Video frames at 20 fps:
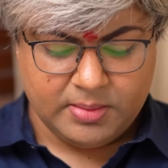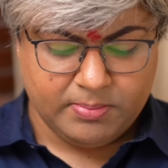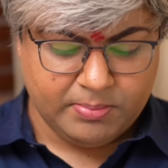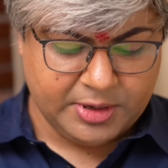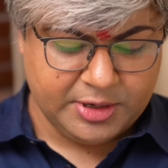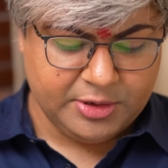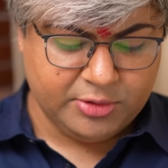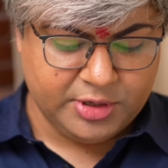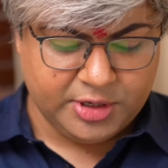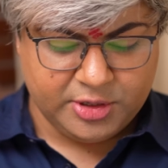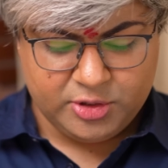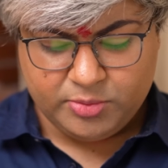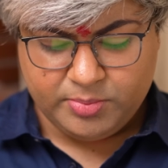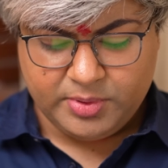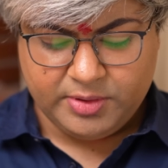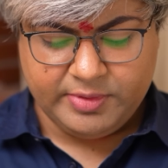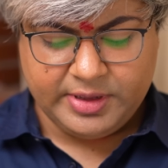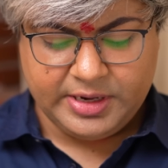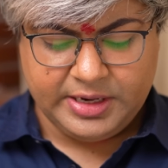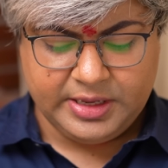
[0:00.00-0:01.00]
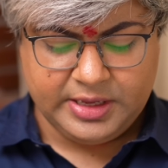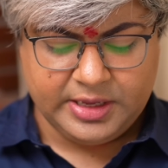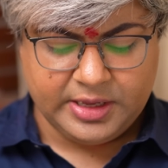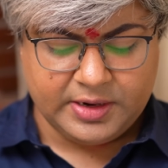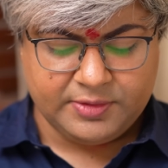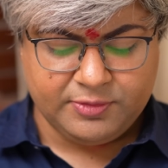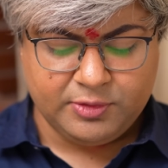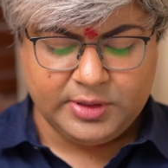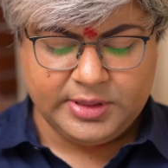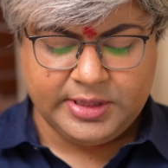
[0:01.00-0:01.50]
But you need to be very
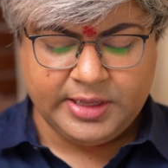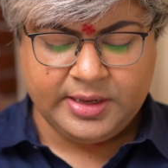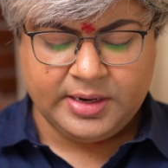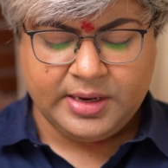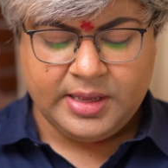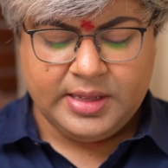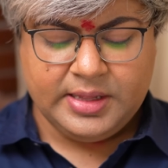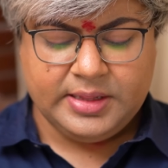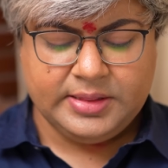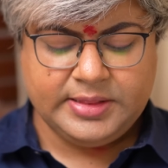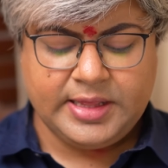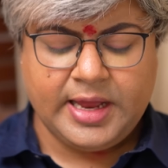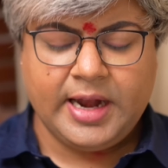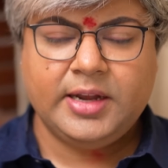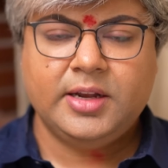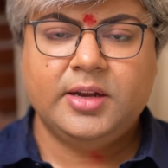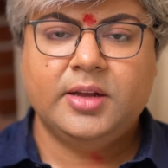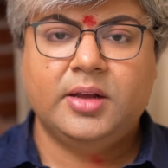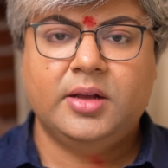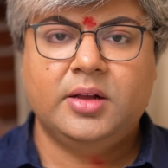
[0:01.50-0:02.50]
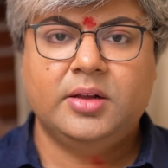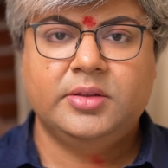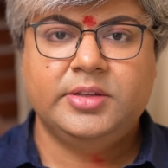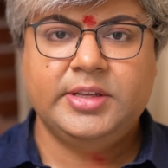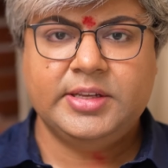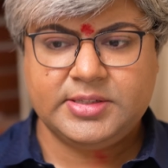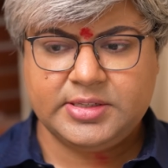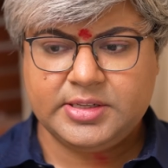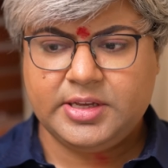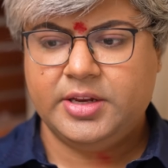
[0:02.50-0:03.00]
careful there that
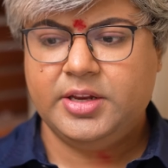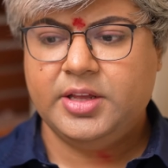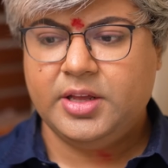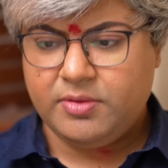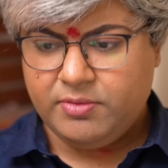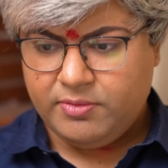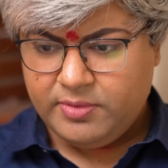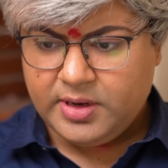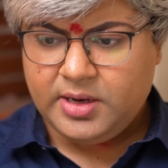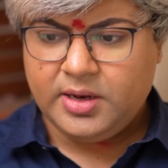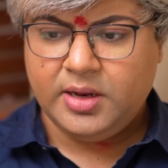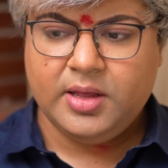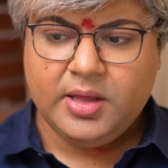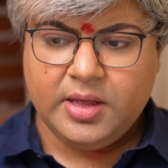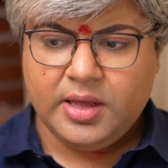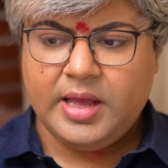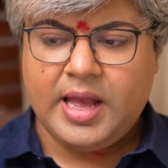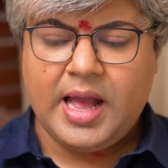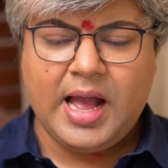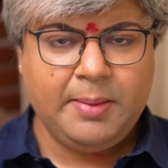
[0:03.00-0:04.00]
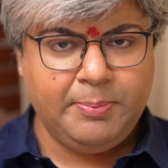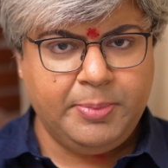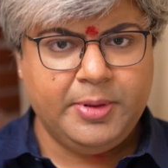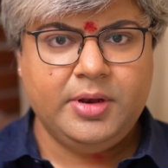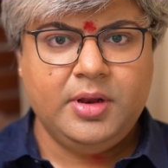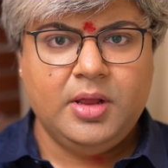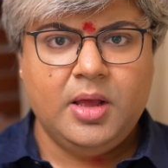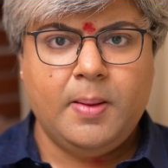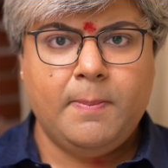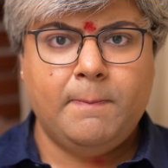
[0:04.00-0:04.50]
yes, career will
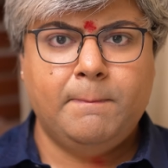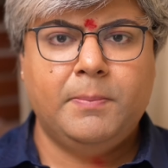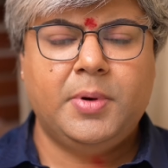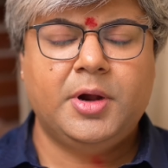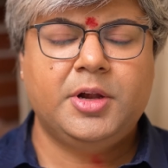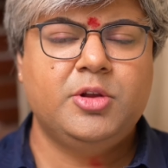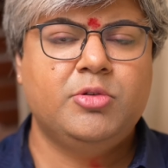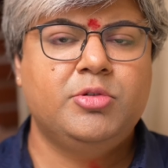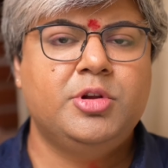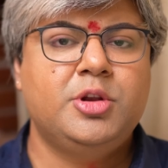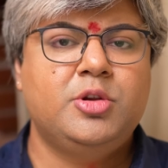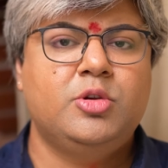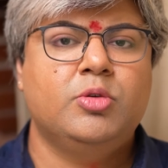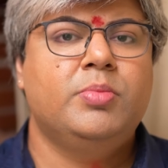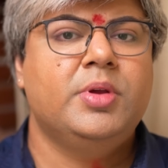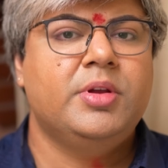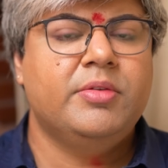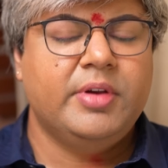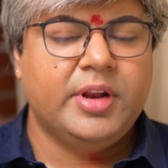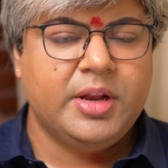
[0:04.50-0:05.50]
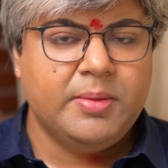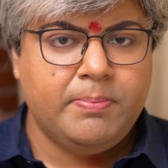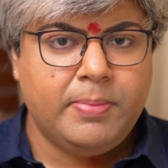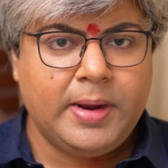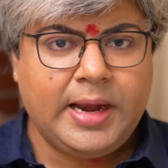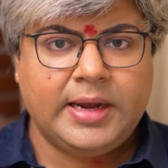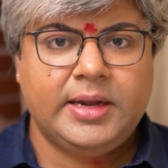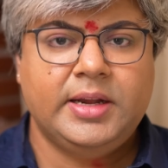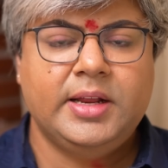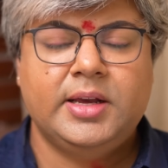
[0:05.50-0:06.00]
happen, but you need to be very
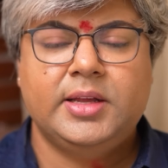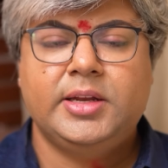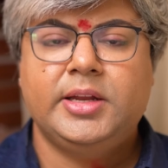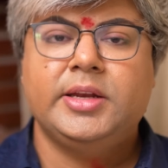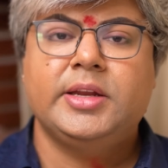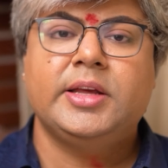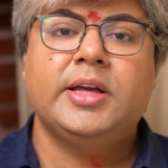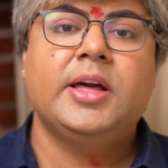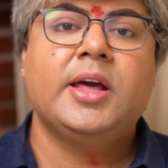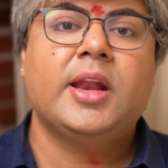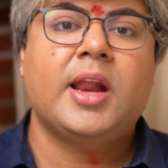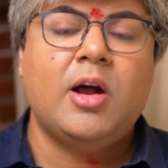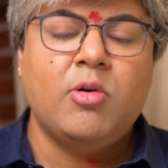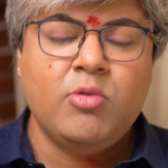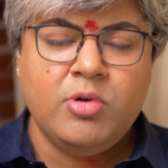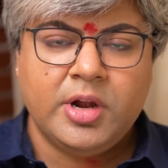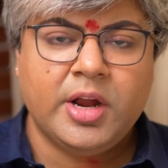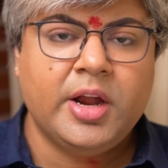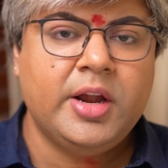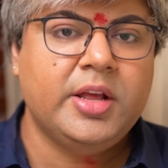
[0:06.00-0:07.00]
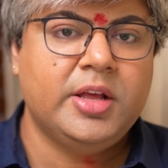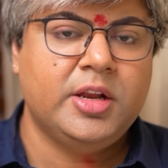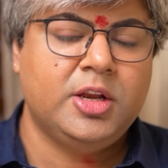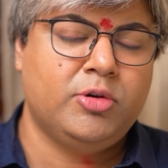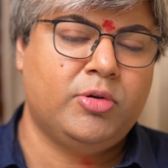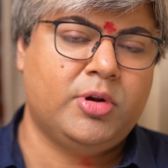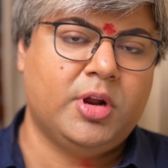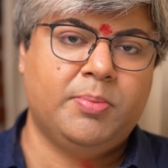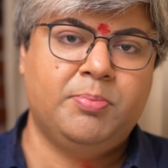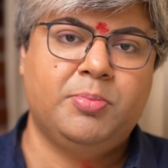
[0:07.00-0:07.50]
practical and grounded in
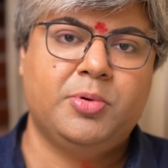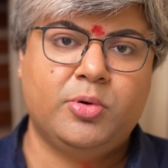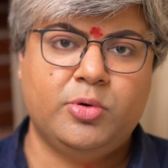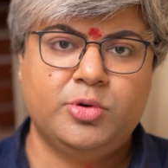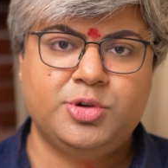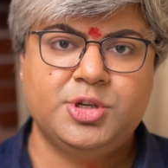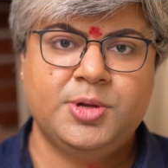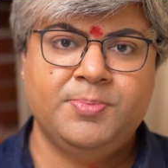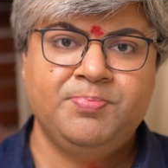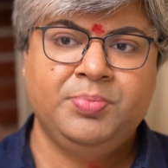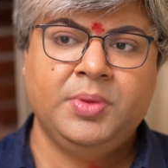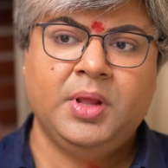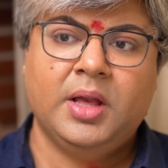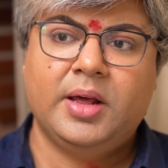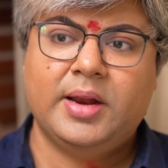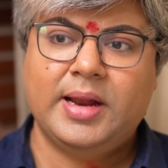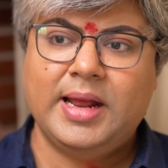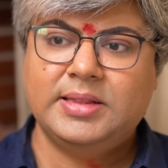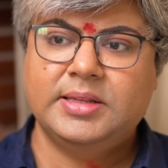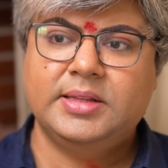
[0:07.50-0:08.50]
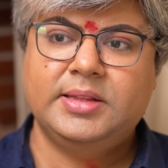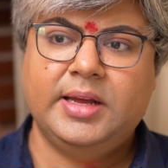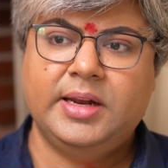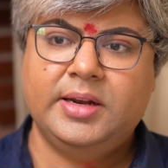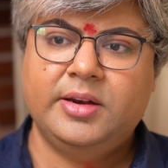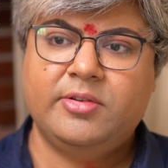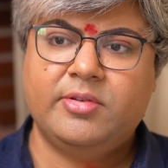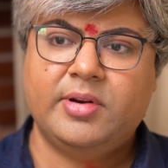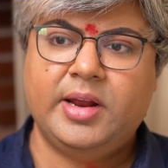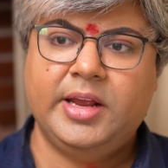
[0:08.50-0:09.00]
your approach rather
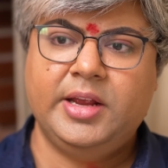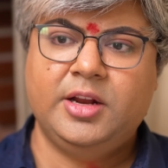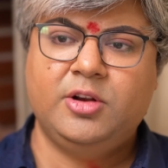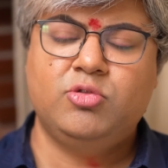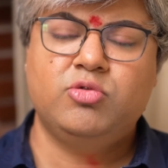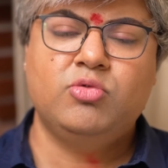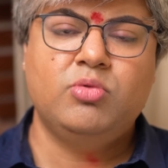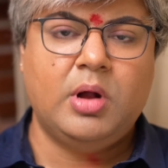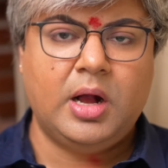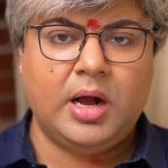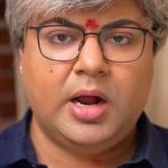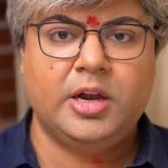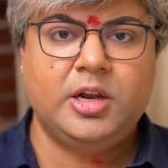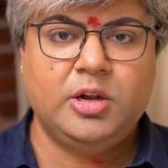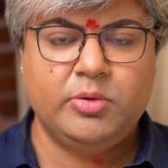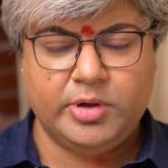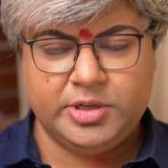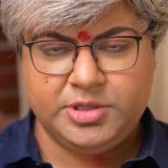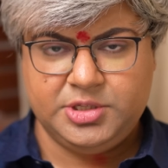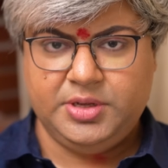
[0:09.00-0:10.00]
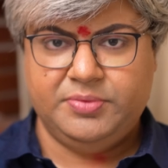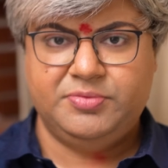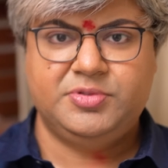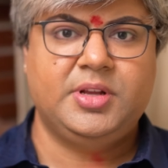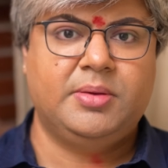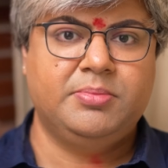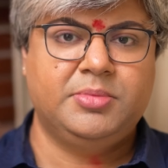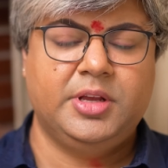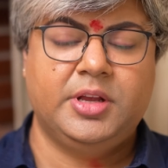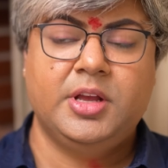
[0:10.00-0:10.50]
than trying too hard to achieve
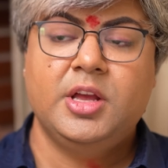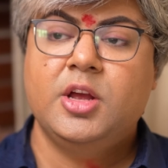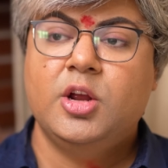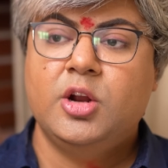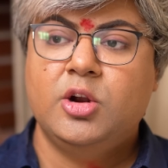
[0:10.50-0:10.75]
something.